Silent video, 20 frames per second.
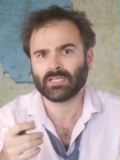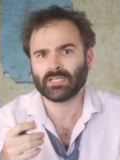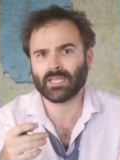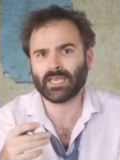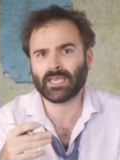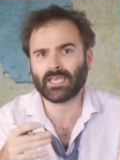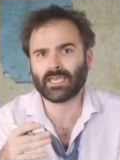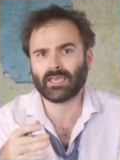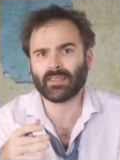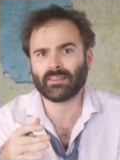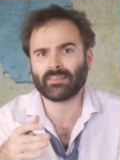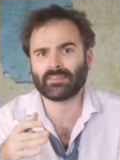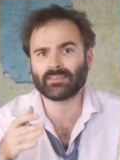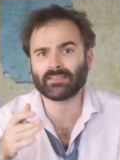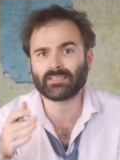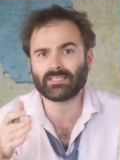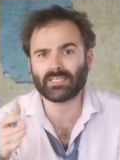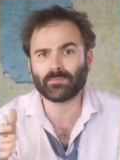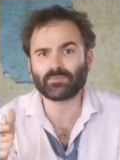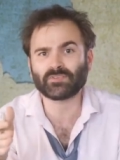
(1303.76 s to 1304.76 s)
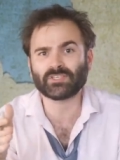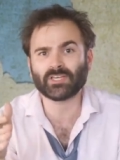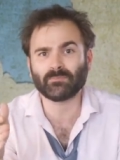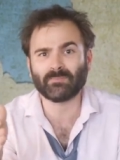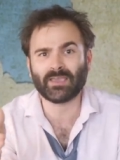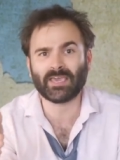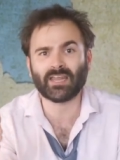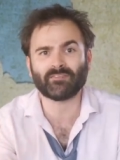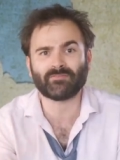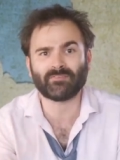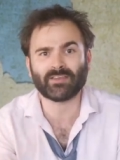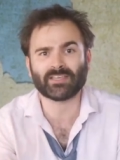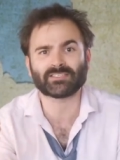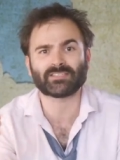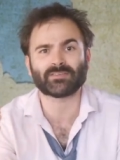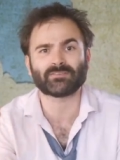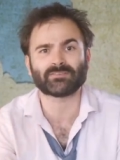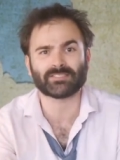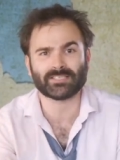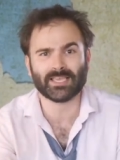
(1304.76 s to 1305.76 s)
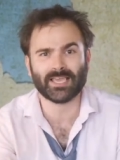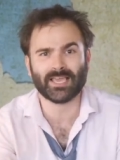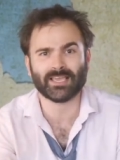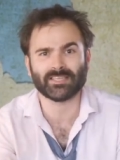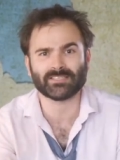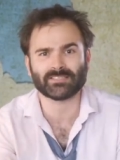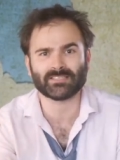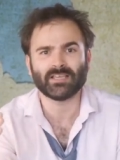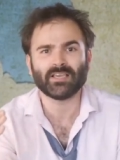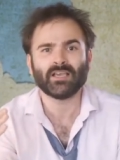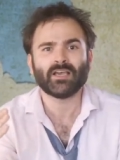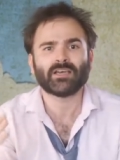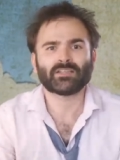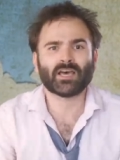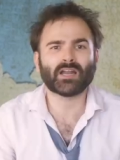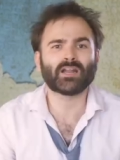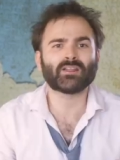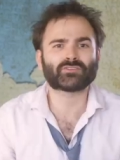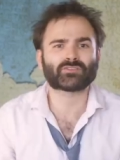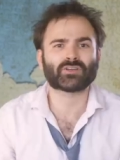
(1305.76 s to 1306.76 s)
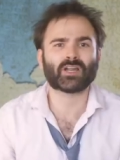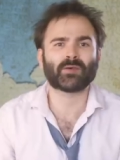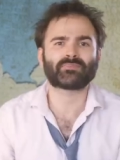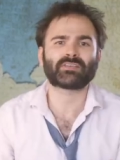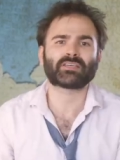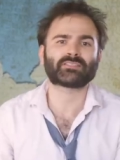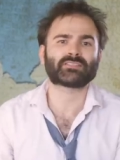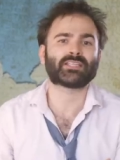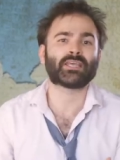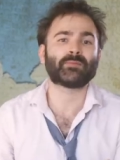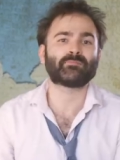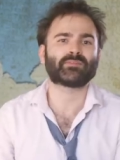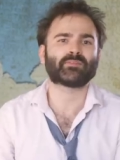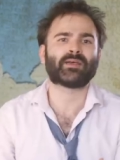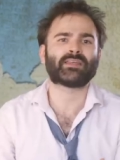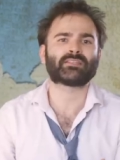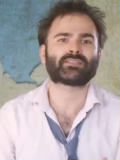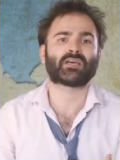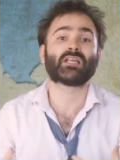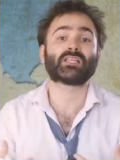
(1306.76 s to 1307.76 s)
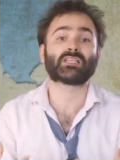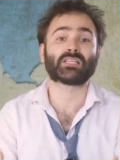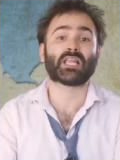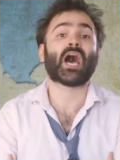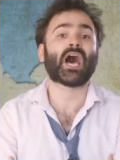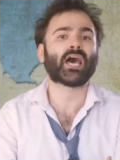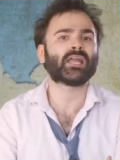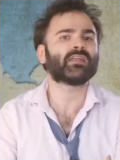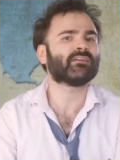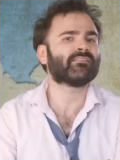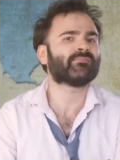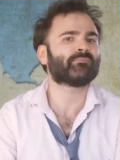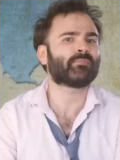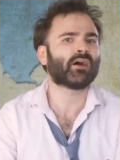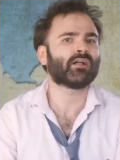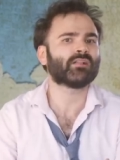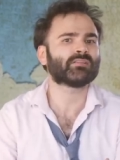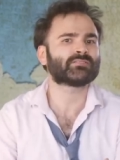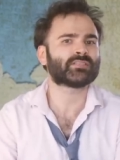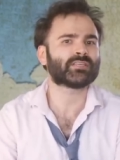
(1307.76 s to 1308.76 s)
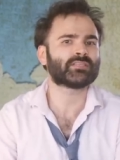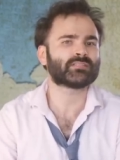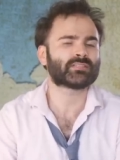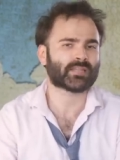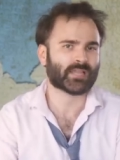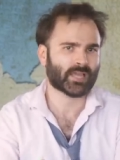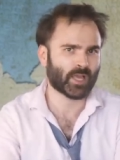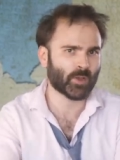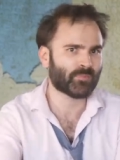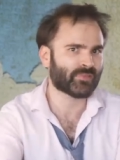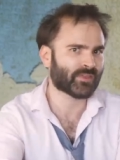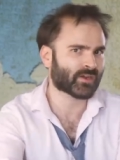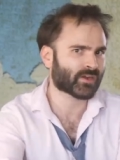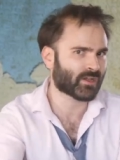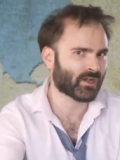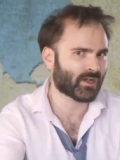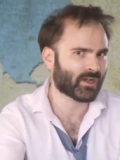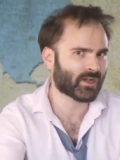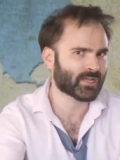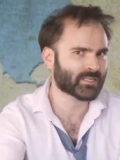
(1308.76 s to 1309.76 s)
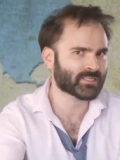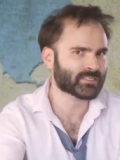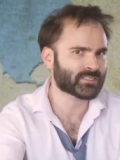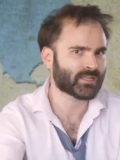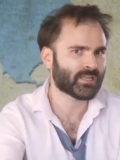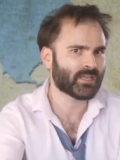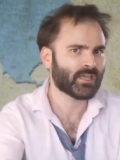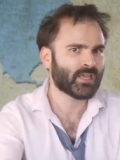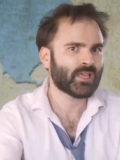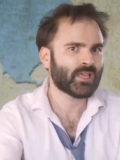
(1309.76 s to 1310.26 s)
Like the dipshit manifesto says, Donald Trump doesn't implement a lot of policies that help their cause,